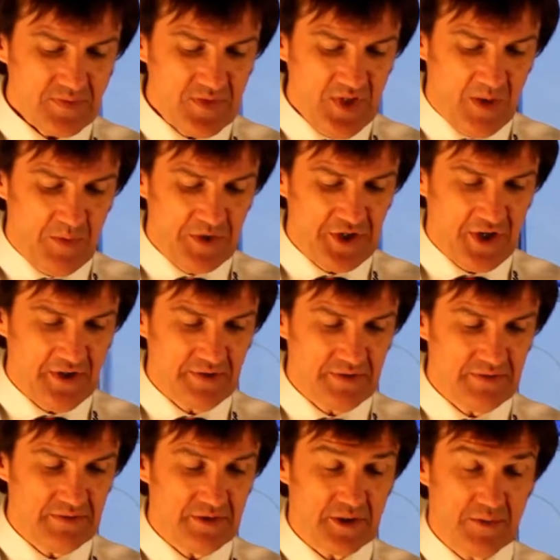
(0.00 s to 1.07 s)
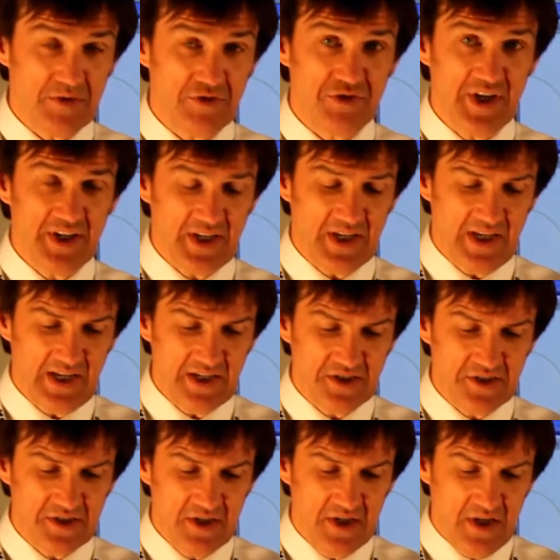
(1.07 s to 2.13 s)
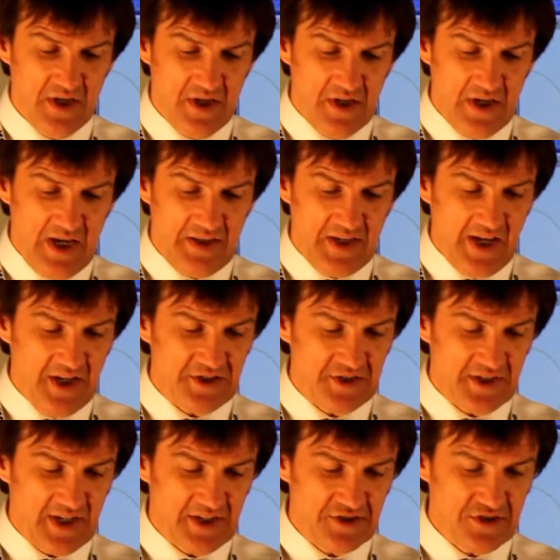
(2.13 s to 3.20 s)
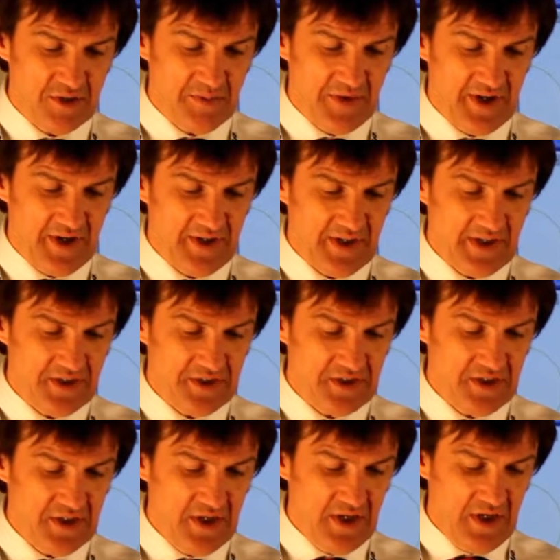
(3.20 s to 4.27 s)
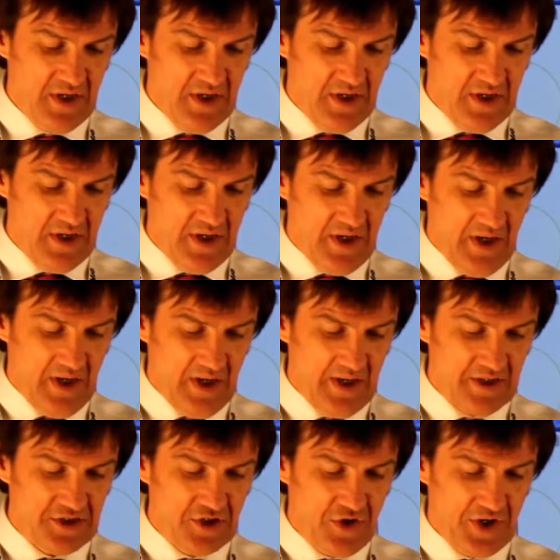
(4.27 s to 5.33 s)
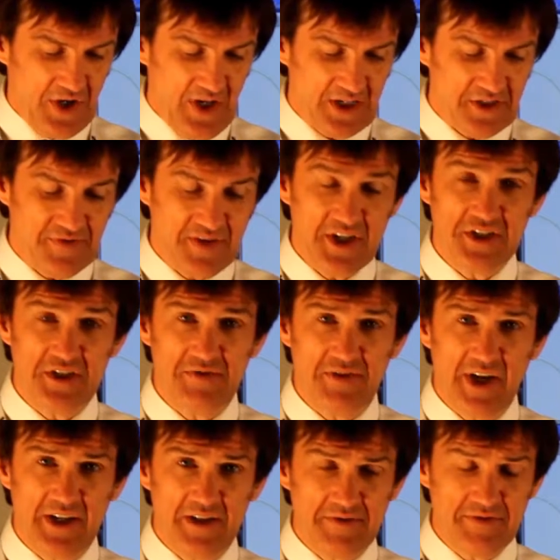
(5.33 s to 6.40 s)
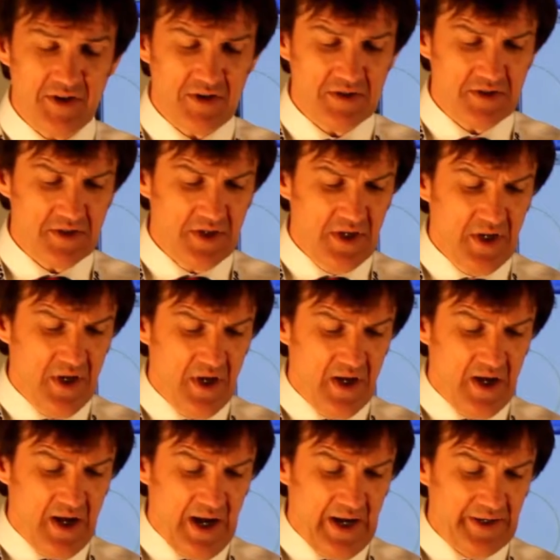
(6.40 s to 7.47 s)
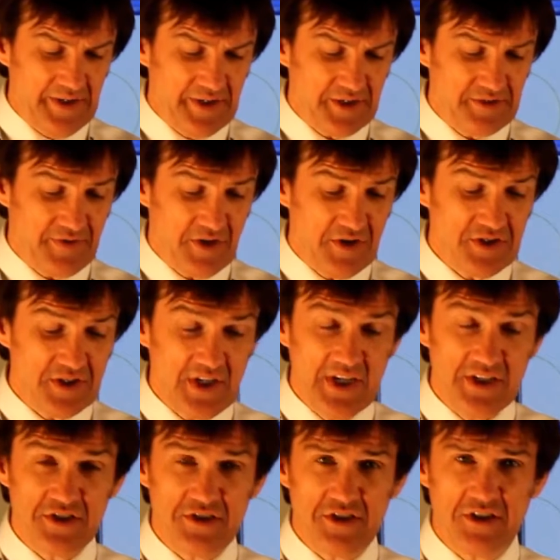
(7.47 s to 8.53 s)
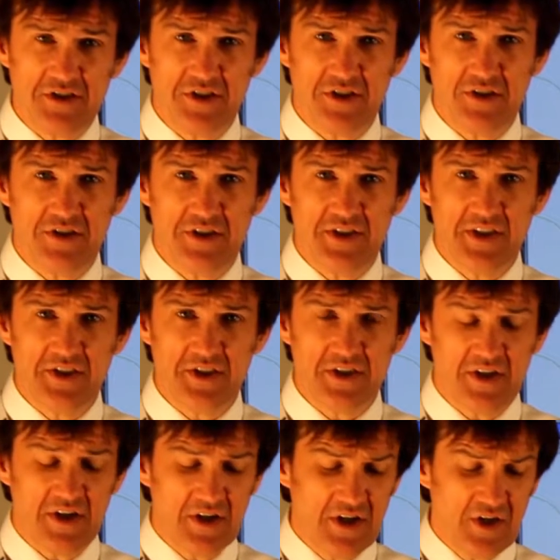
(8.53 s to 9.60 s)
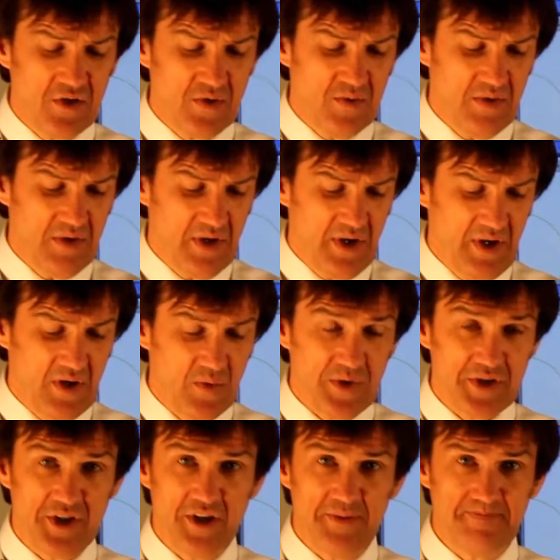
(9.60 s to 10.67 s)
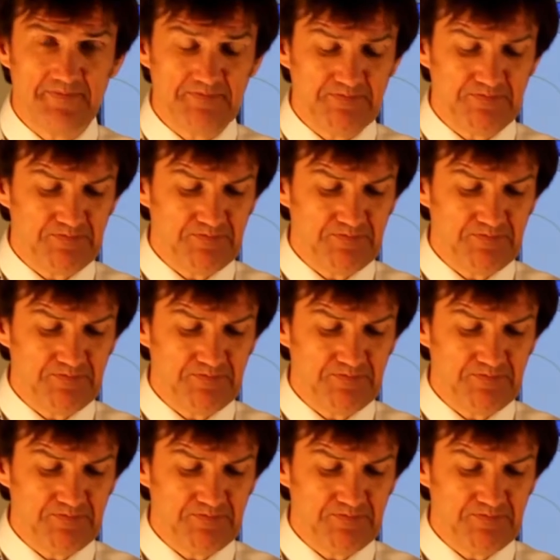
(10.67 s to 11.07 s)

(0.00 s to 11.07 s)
and we're done. So we've created a case in the agent desktop. There it is. It's got a classification of lighting fault, and as far as the agent's concerned in this scenario, we're done.